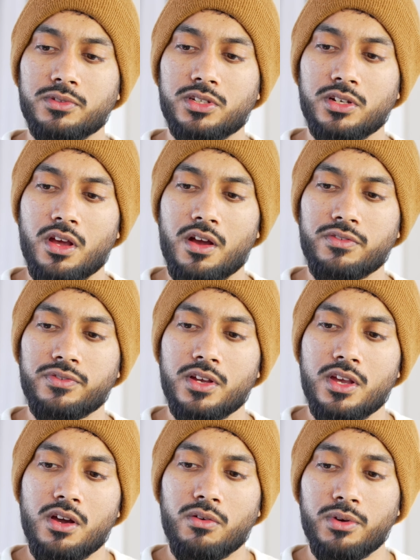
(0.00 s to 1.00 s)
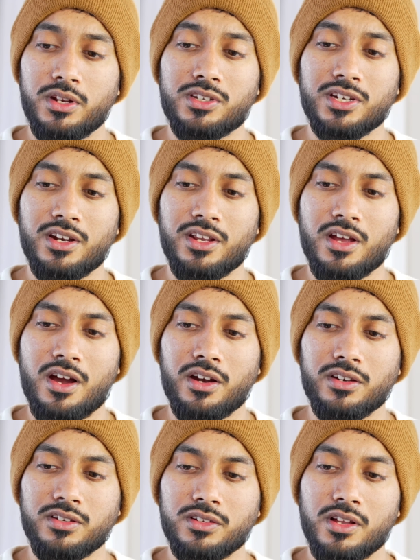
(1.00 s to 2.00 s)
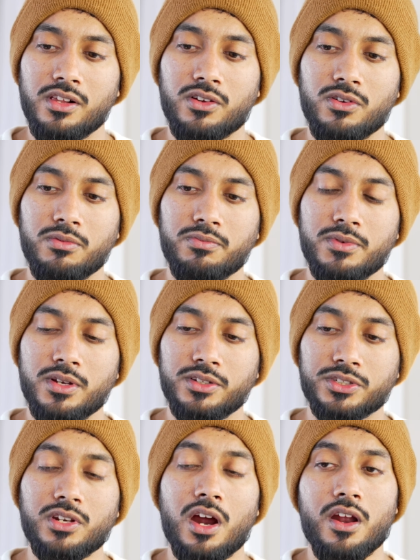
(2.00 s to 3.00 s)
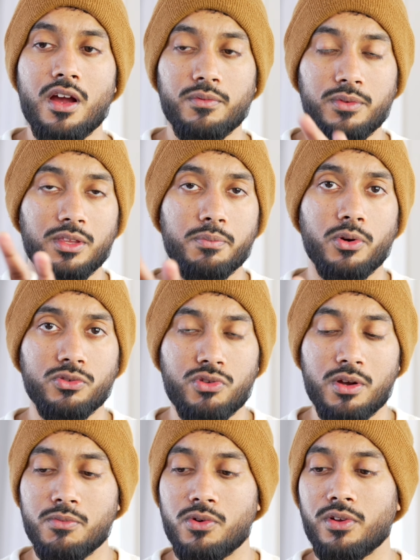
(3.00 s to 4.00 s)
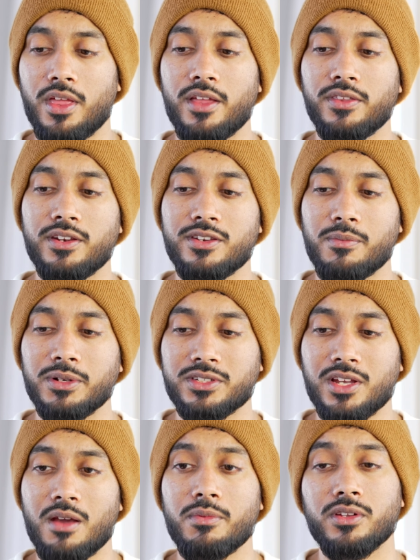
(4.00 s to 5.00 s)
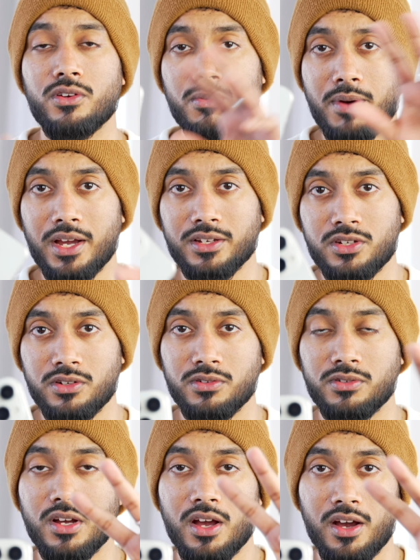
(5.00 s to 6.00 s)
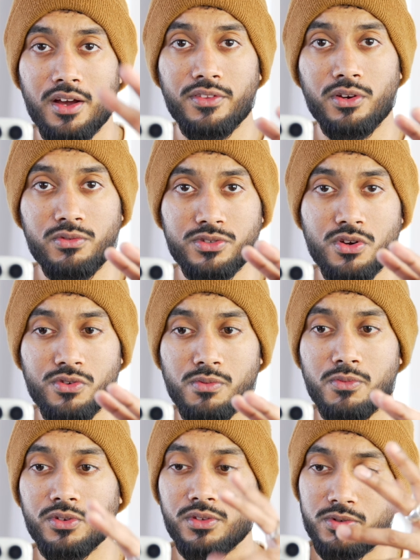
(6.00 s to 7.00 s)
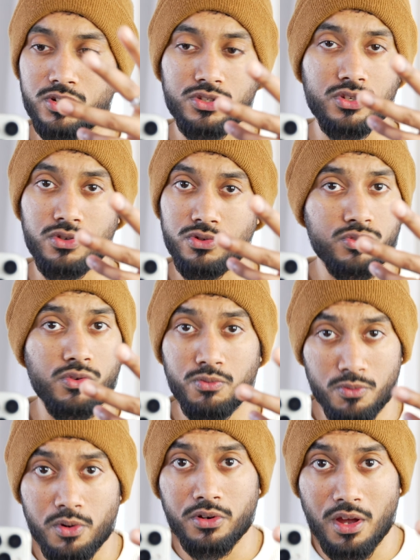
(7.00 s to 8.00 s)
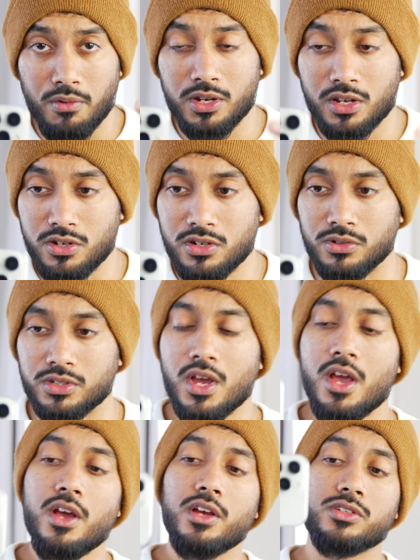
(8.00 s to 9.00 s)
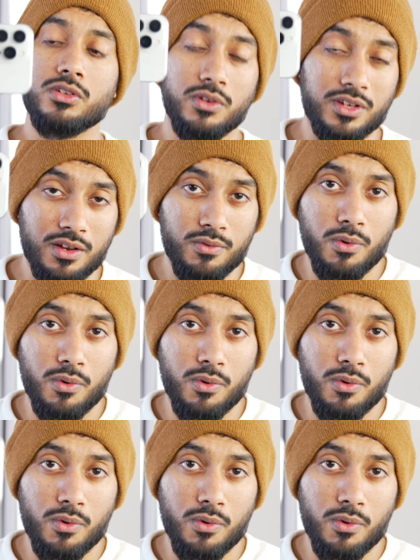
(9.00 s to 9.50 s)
off. When you turn it on, it'll start up with the portrait mode, and then double tap will go back to the horizontal mode, which is the usual mode that we're going to use. So you can